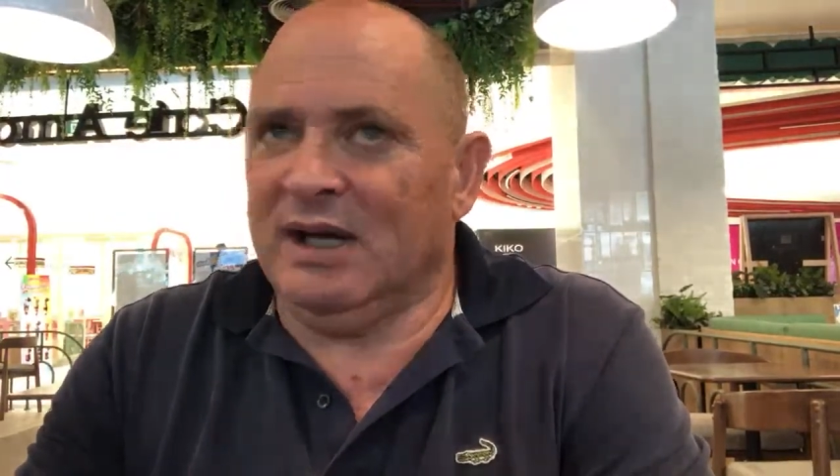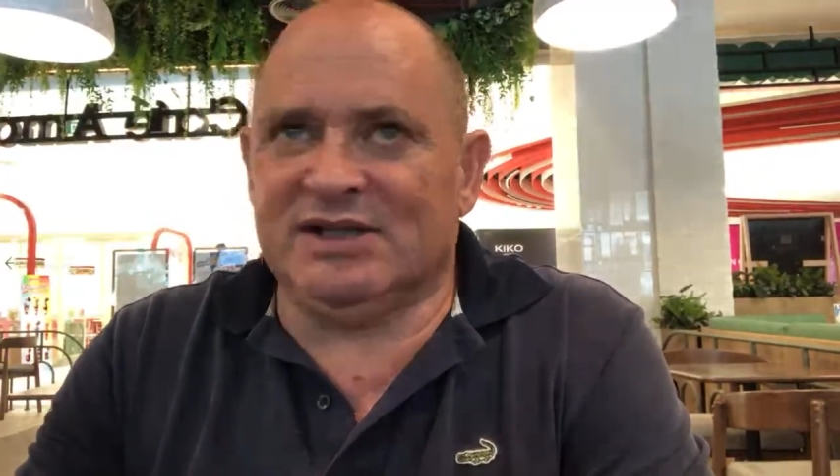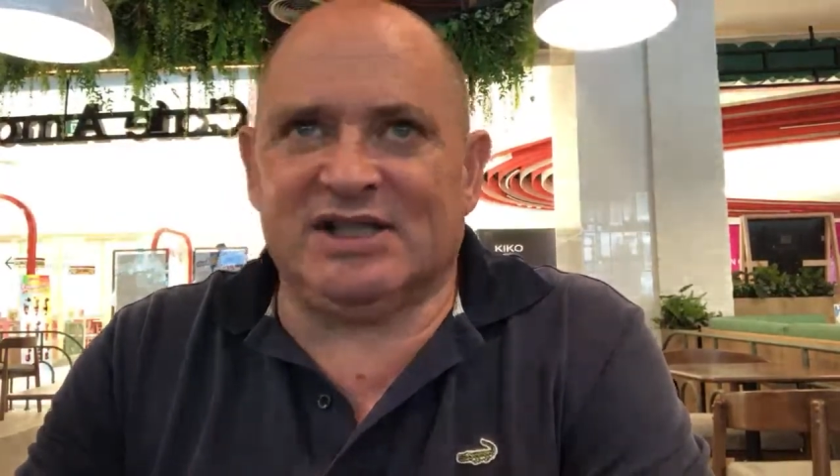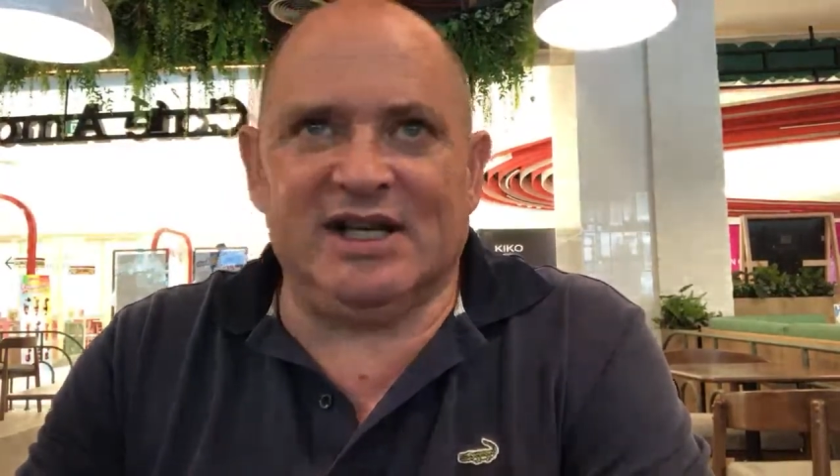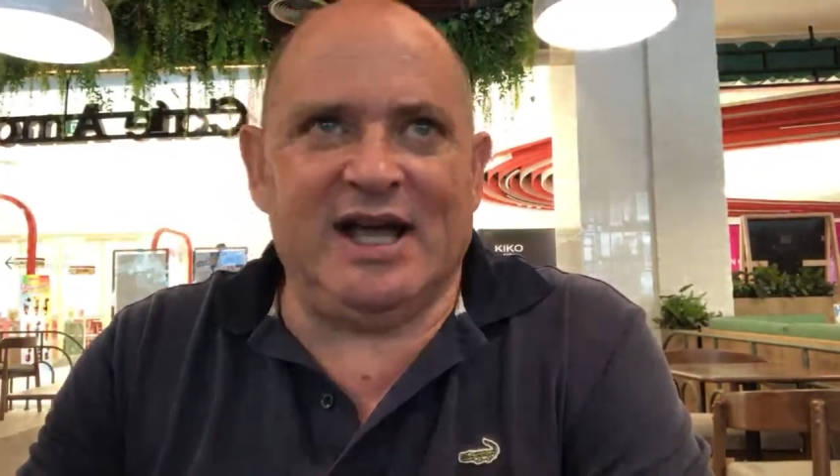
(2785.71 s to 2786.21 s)

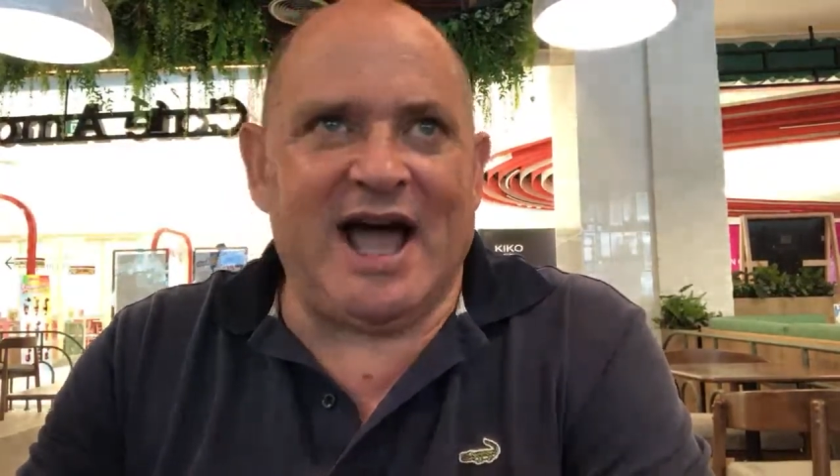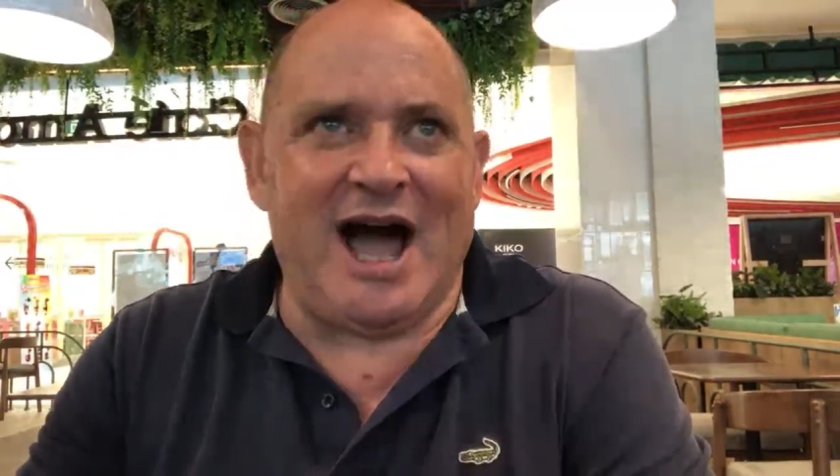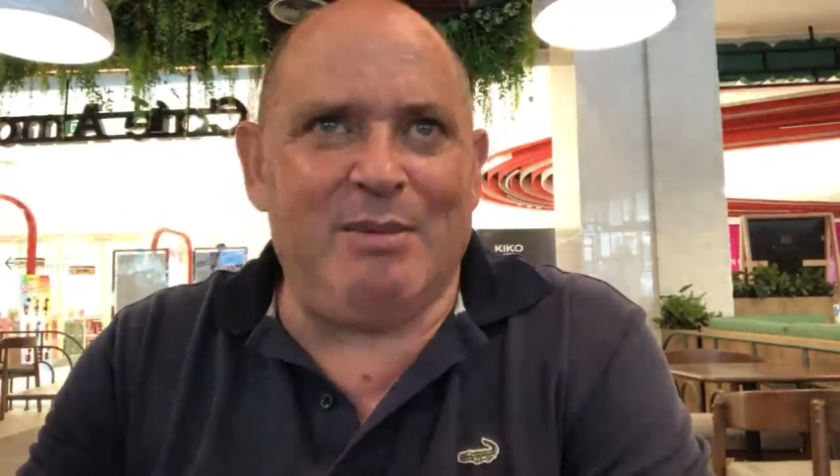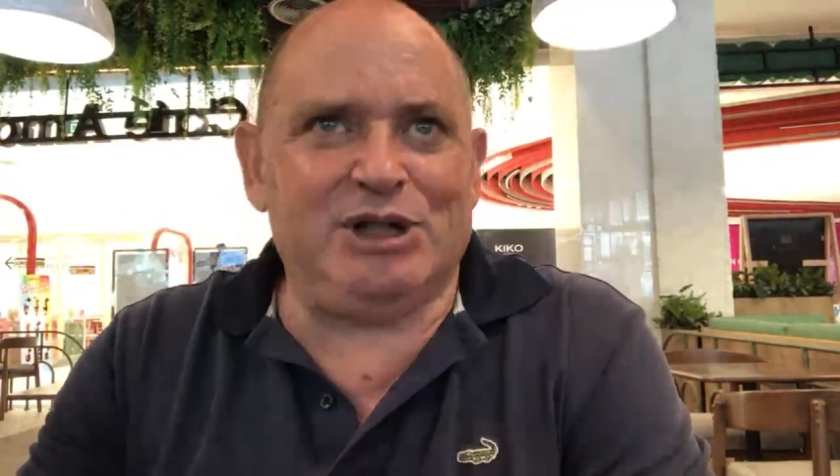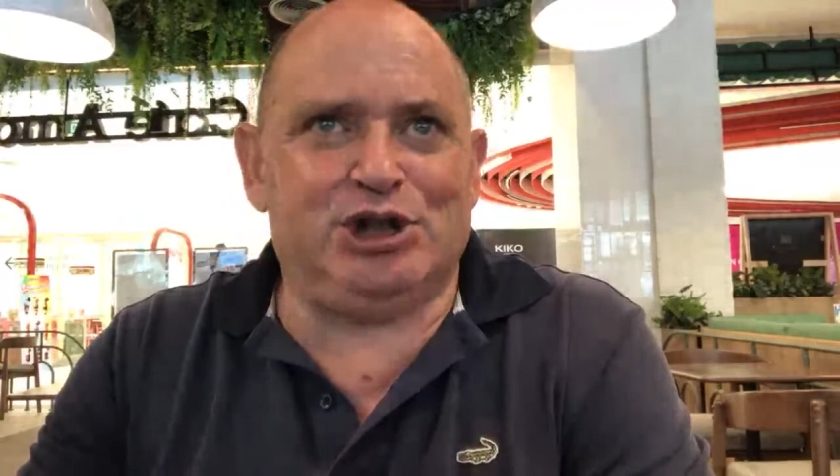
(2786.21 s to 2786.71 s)
It's
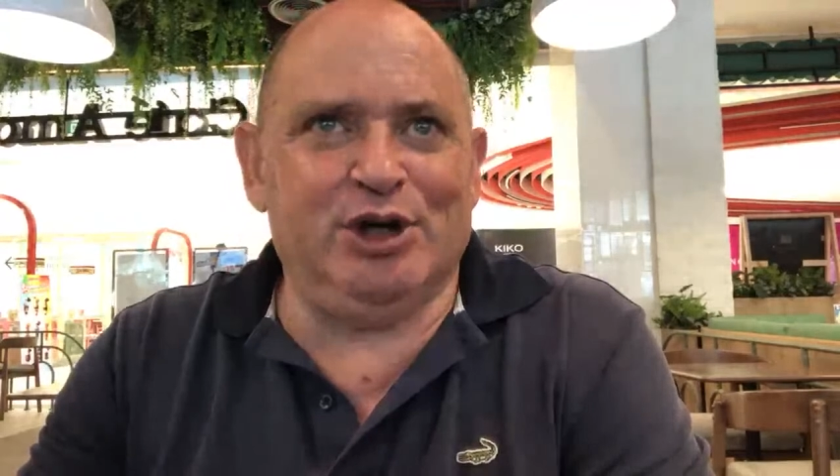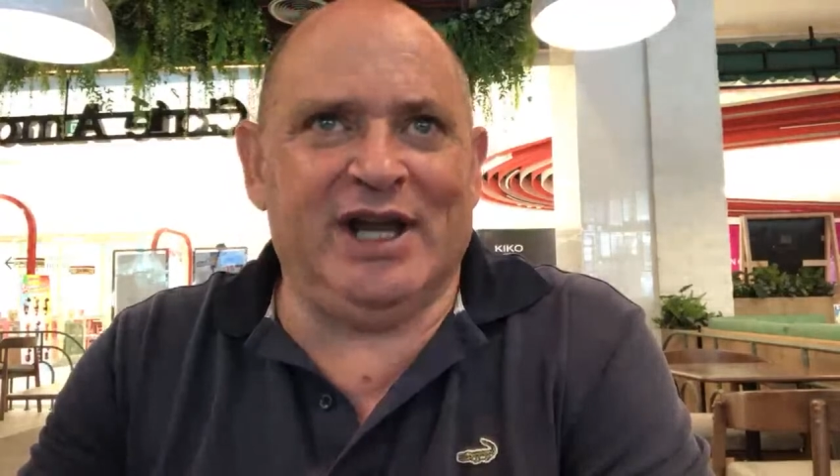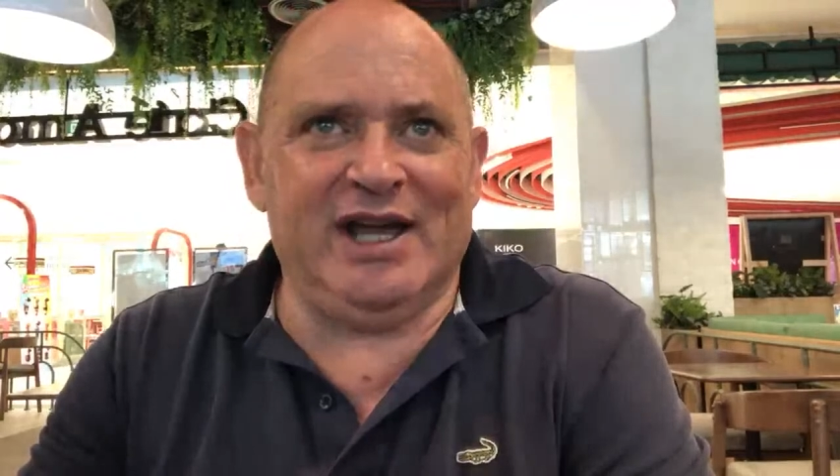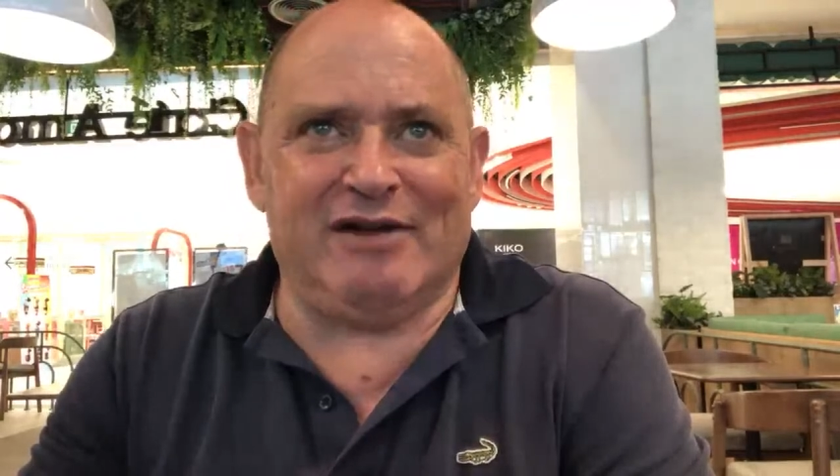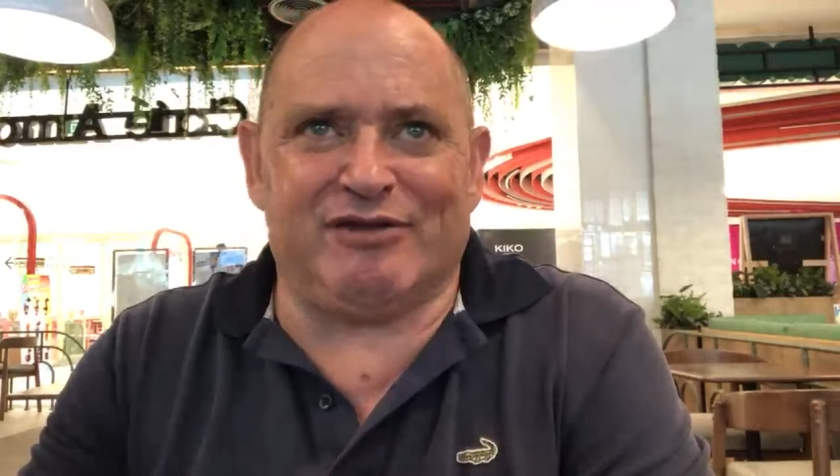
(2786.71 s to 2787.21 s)
how much you
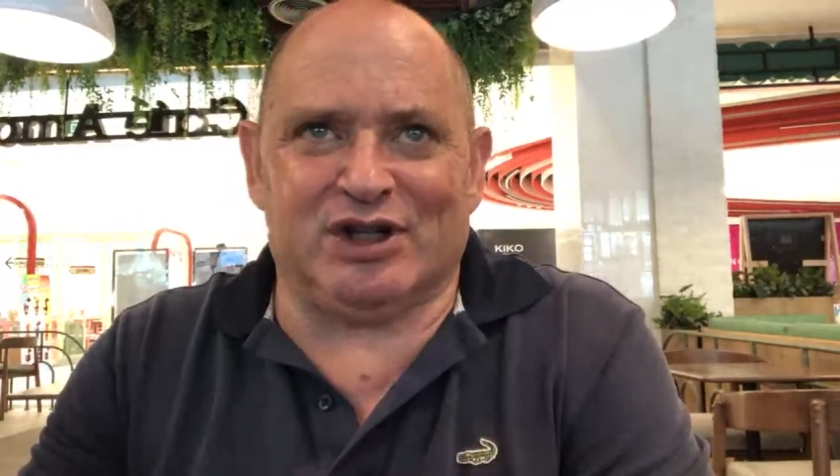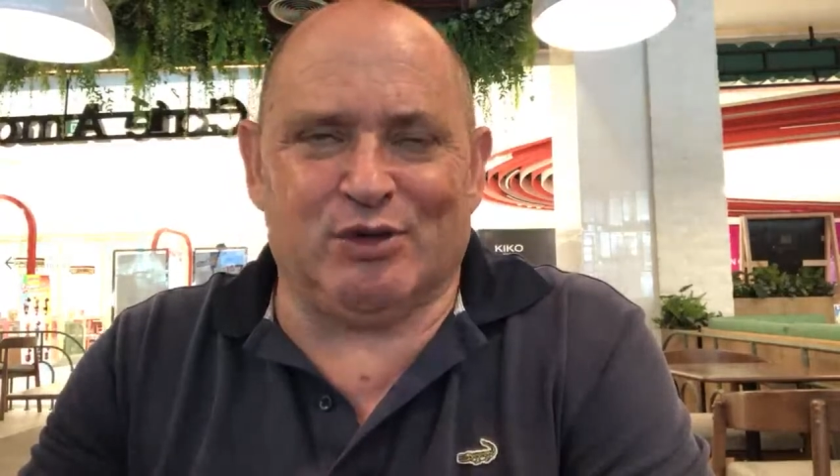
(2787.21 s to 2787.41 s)
can get for